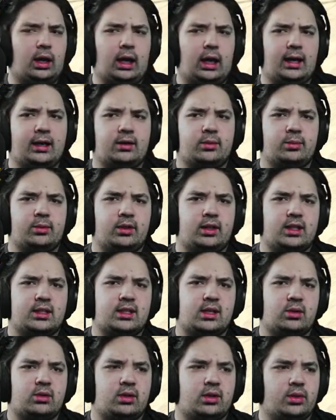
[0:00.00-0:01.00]
I didn't realize
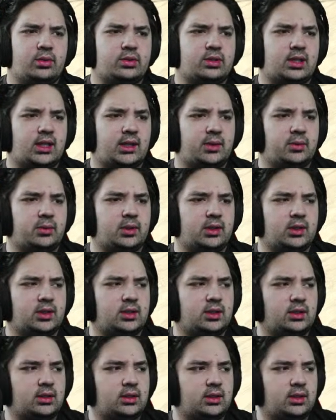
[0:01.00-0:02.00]
how close that
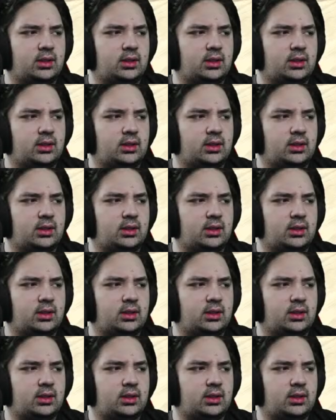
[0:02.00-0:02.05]
was.